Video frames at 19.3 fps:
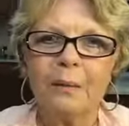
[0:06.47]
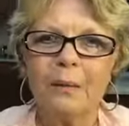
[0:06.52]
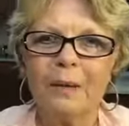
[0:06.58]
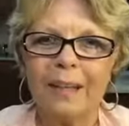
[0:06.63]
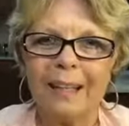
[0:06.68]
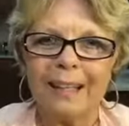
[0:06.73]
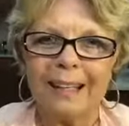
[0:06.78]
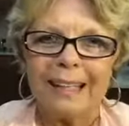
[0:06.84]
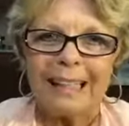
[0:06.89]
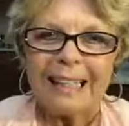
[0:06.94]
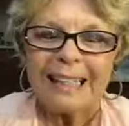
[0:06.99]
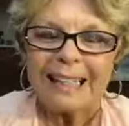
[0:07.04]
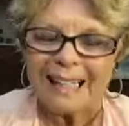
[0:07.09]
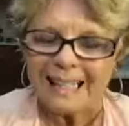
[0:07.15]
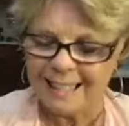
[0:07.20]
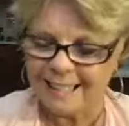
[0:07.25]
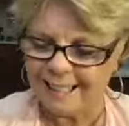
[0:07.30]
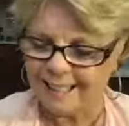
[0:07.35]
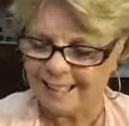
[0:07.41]
well,
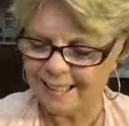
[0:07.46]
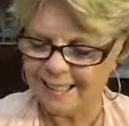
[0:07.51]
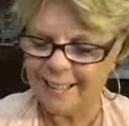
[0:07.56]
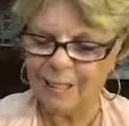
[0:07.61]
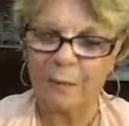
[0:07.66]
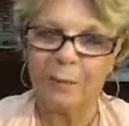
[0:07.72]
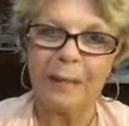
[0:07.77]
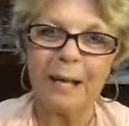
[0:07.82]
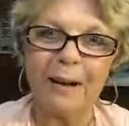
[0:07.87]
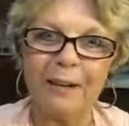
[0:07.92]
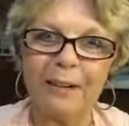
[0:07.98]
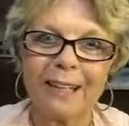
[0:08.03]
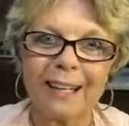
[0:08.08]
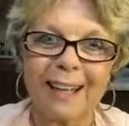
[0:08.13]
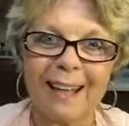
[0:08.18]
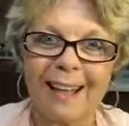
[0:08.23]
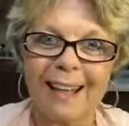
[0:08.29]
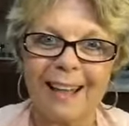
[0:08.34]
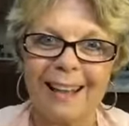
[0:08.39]
here we are
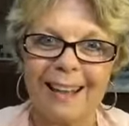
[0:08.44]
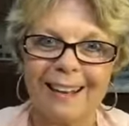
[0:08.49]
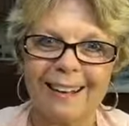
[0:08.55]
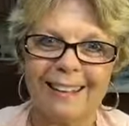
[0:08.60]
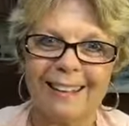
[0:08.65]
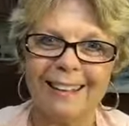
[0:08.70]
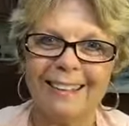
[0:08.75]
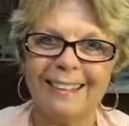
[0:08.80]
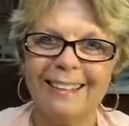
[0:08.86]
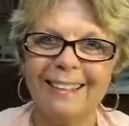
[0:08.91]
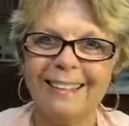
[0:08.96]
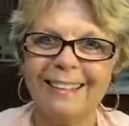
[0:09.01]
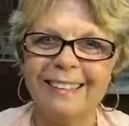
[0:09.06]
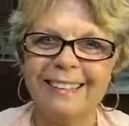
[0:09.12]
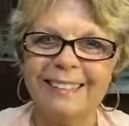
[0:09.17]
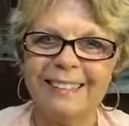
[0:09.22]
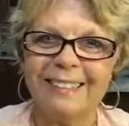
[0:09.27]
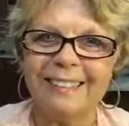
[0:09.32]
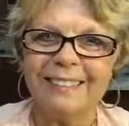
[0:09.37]
again.
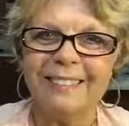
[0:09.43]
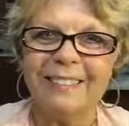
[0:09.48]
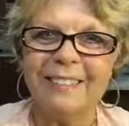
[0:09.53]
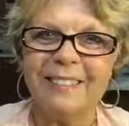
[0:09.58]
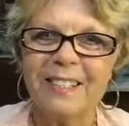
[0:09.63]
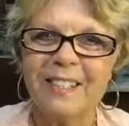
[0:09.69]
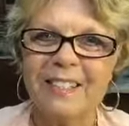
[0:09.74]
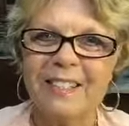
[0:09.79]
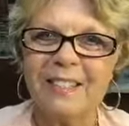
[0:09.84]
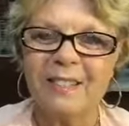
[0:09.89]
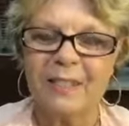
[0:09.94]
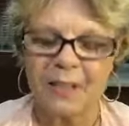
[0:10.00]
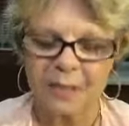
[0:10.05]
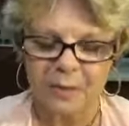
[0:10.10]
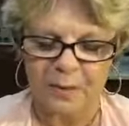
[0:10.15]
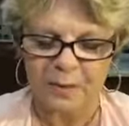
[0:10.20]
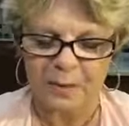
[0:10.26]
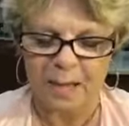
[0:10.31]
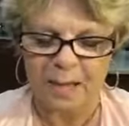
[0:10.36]
So
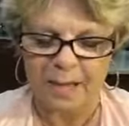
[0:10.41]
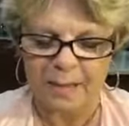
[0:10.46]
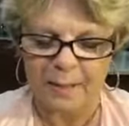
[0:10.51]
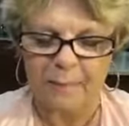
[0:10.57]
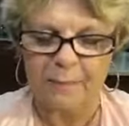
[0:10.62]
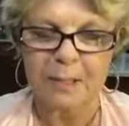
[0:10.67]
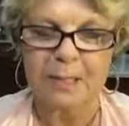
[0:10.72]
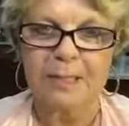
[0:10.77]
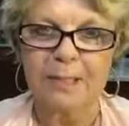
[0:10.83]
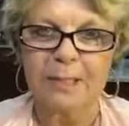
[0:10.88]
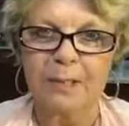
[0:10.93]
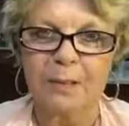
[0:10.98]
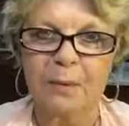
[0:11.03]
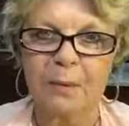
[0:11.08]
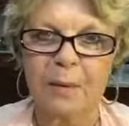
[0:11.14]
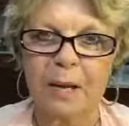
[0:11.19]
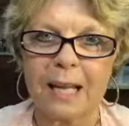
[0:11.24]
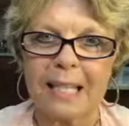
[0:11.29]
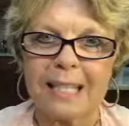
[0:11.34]
I am just
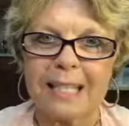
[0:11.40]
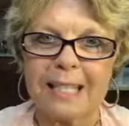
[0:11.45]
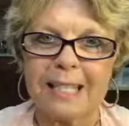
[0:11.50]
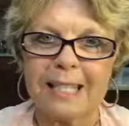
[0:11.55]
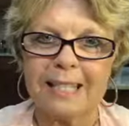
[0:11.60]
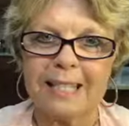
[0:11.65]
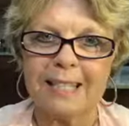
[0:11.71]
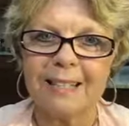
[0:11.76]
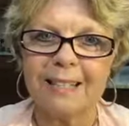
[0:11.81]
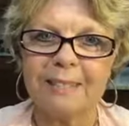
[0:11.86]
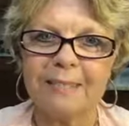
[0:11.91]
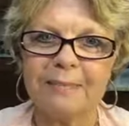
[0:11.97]
gonna wait